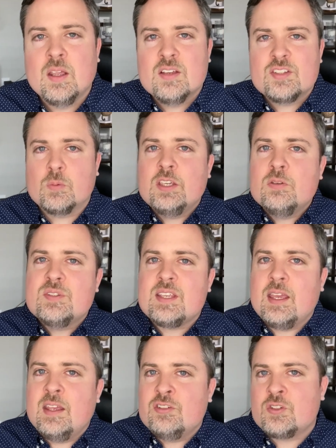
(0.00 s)
So we use
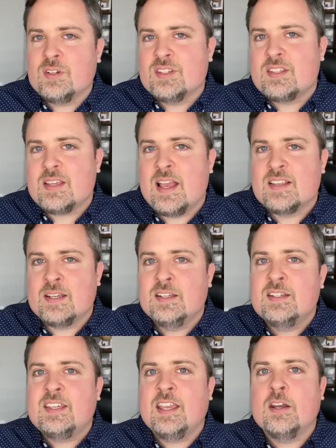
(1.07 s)
interests as an
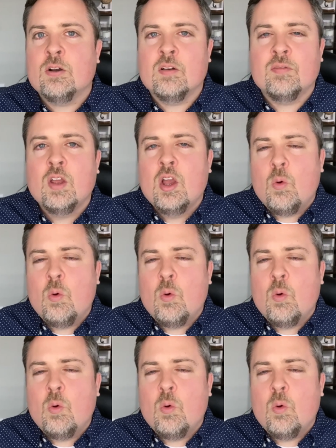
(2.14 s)
indicator of